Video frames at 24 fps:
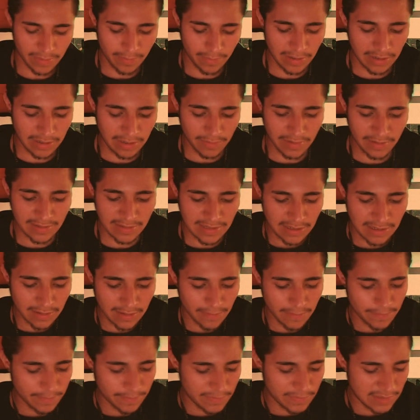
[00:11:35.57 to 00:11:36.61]
Bottom of the deck,
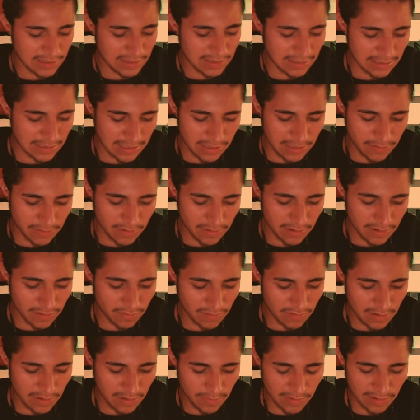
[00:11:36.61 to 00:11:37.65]
secret
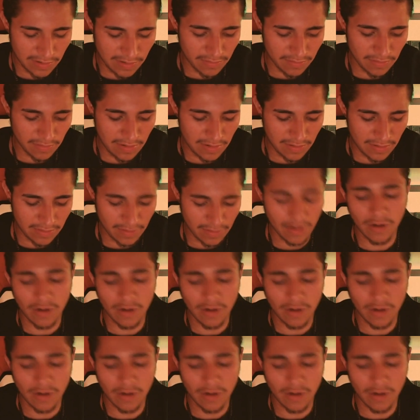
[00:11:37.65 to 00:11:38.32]
rebirth.